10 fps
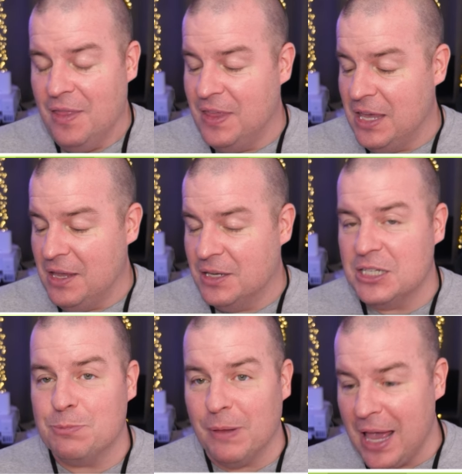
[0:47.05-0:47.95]
the
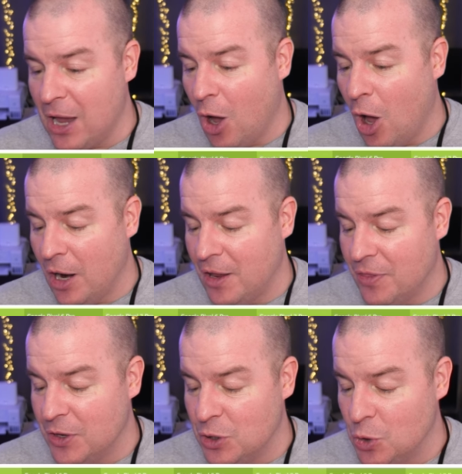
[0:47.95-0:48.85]
display on
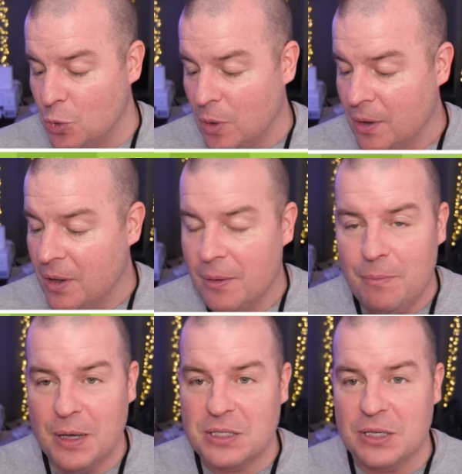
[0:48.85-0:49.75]
the new
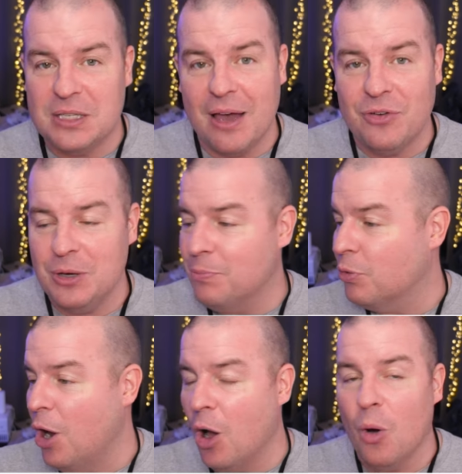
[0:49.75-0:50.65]
pixel 7
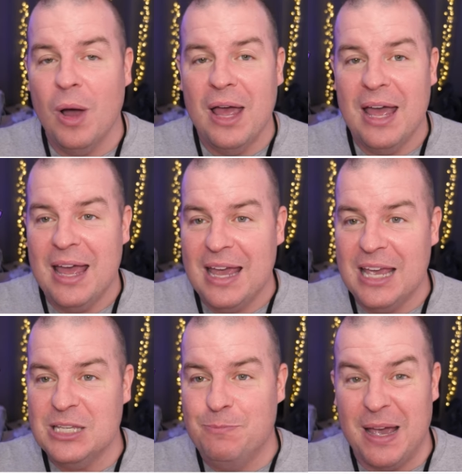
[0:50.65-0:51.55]
pro
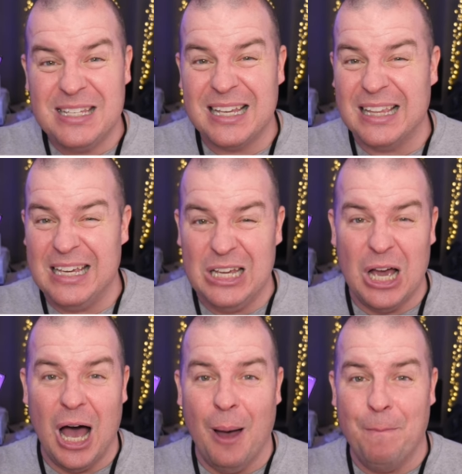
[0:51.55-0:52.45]
is basically
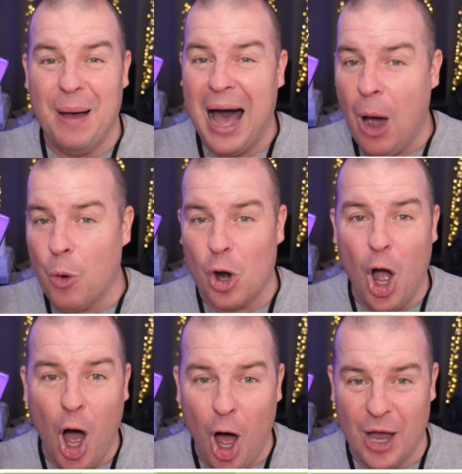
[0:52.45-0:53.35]
a power
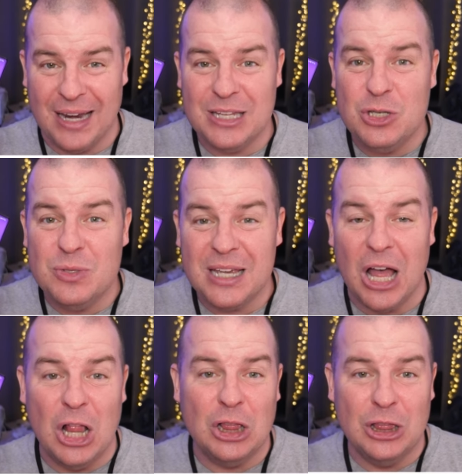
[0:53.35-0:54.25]
hog and it's using
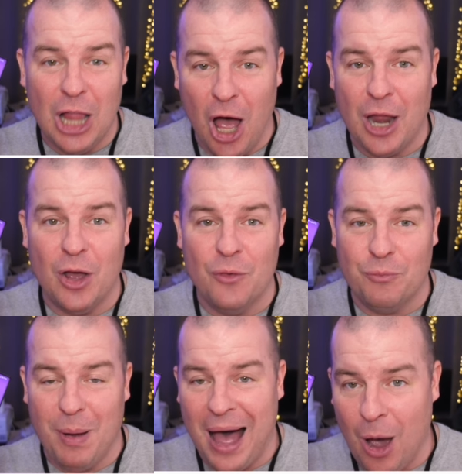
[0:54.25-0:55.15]
a lot
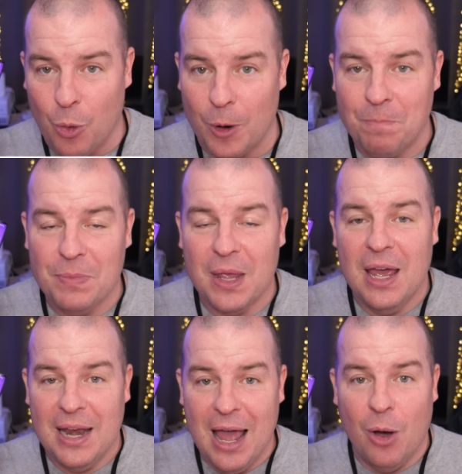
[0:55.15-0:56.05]
of power.
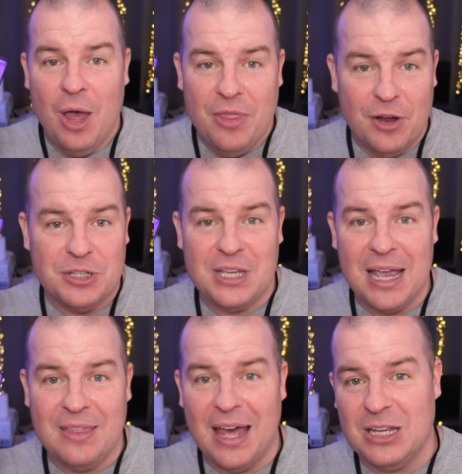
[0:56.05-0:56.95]
Now, they're
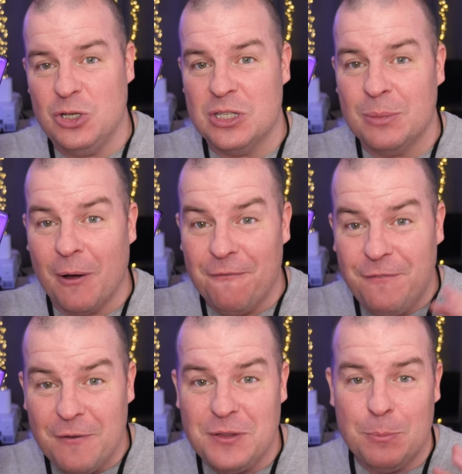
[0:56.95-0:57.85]
saying that it's using about
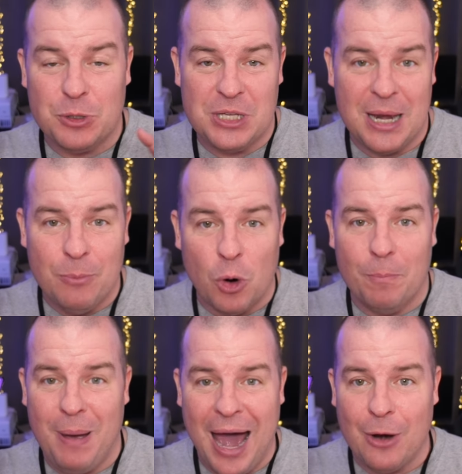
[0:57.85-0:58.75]
50% more
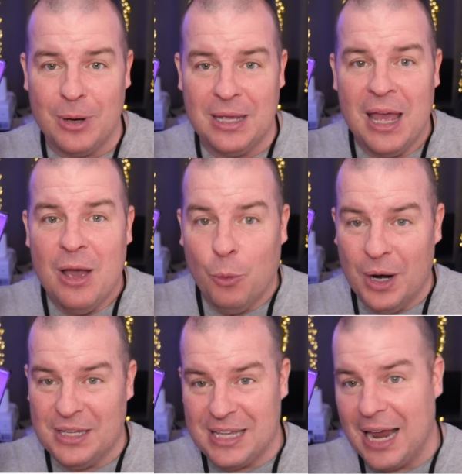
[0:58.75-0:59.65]
battery
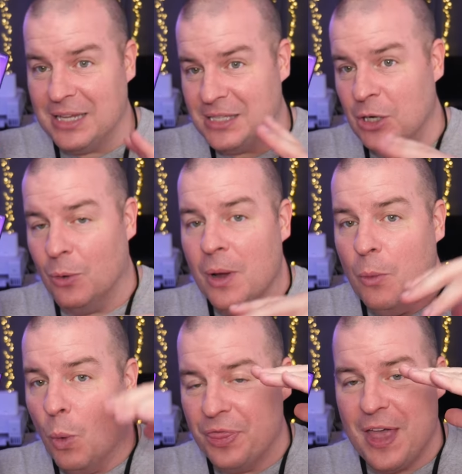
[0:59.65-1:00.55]
when it's at its, you know,
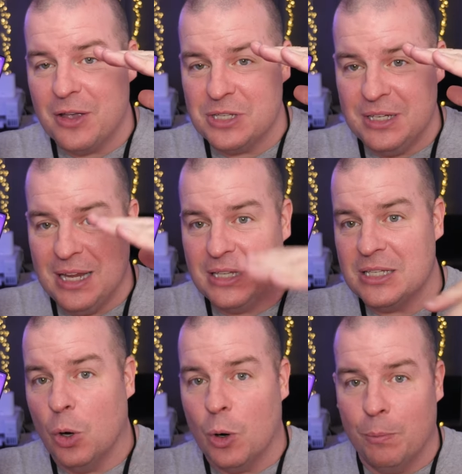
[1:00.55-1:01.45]
1000
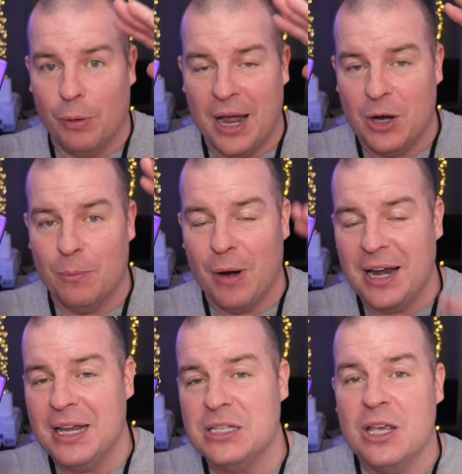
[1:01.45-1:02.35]
nits or brighter
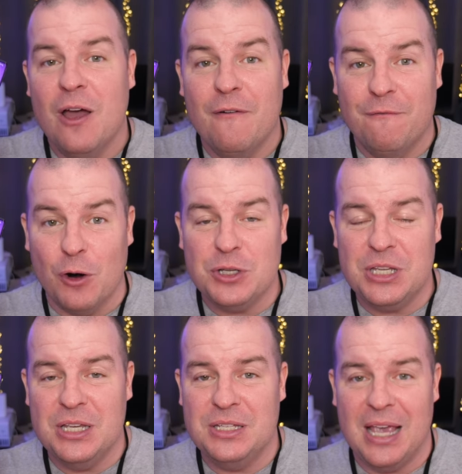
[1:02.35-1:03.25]
brightness
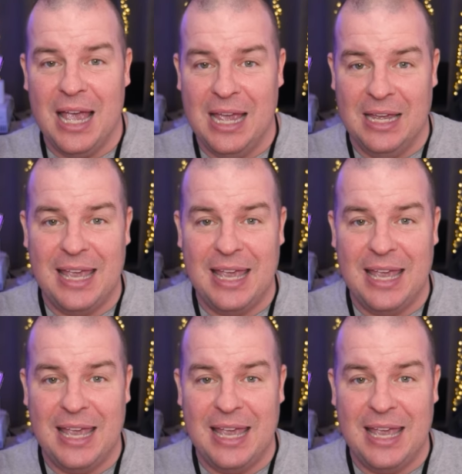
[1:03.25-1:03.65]
versus a